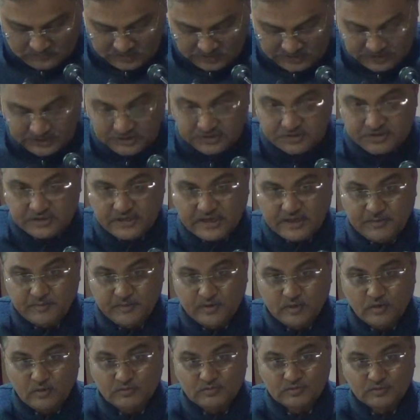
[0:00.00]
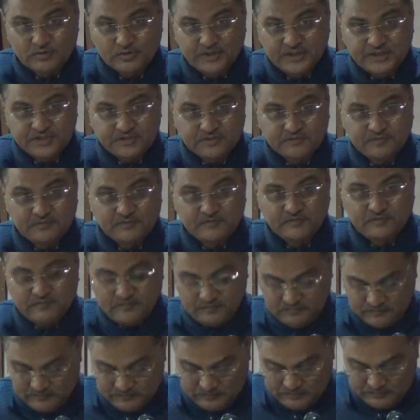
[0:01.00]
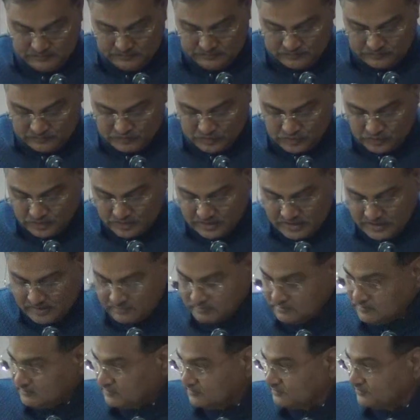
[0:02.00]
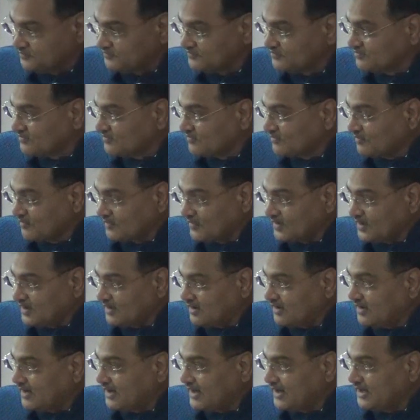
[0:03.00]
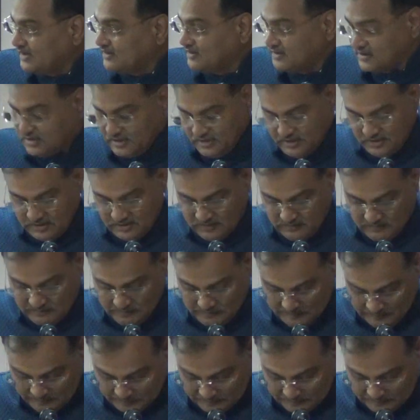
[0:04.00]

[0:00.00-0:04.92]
the chairman of today's program and the